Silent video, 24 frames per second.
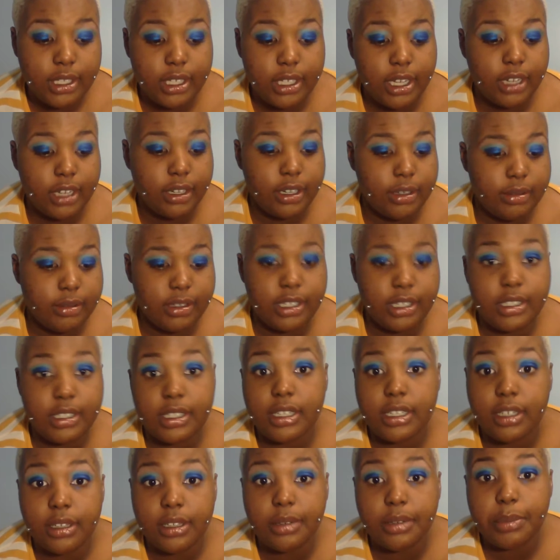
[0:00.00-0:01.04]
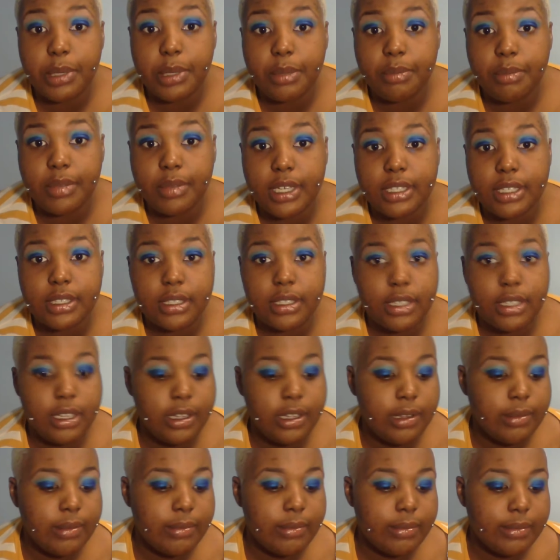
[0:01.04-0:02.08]
It's a little bit
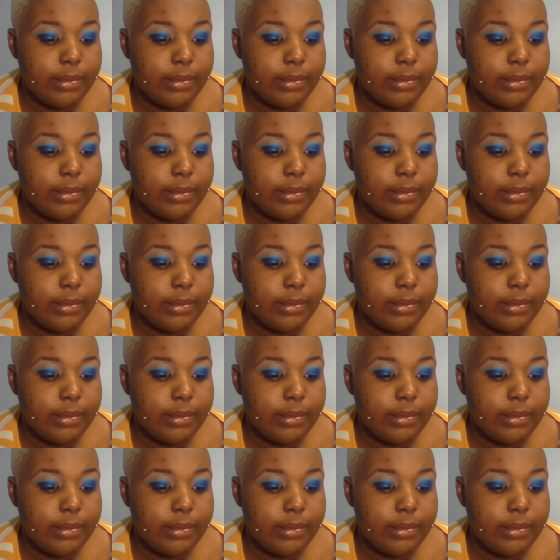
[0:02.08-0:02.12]
messy.